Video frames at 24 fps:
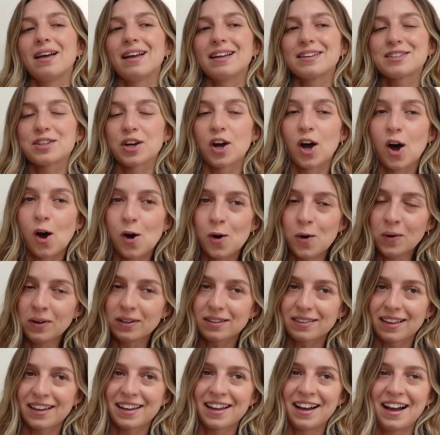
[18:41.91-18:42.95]
to
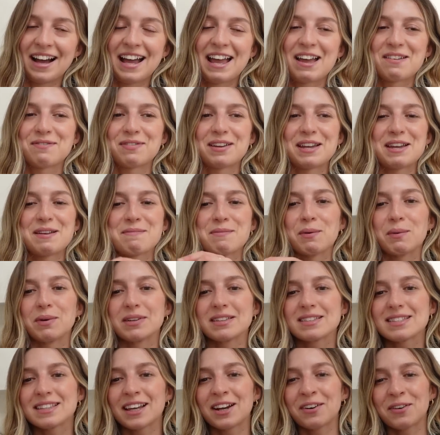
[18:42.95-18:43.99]
hold. They are heavy, but
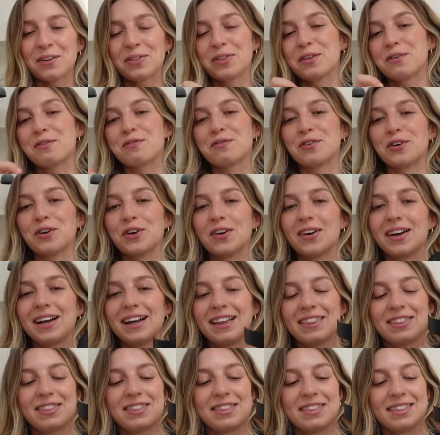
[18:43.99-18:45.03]
once they're on the foot,
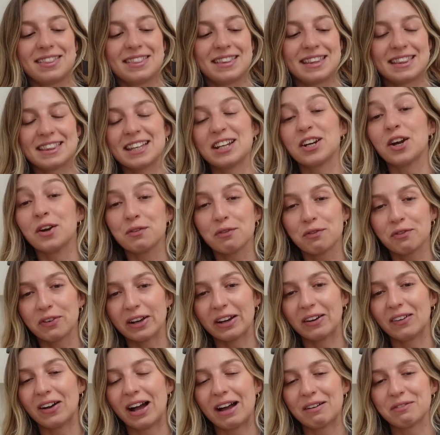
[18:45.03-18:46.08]
they don't
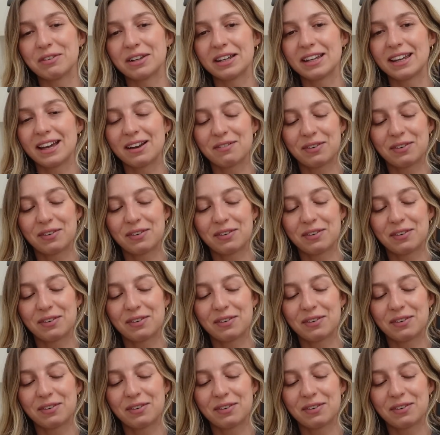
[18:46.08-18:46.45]
feel heavy.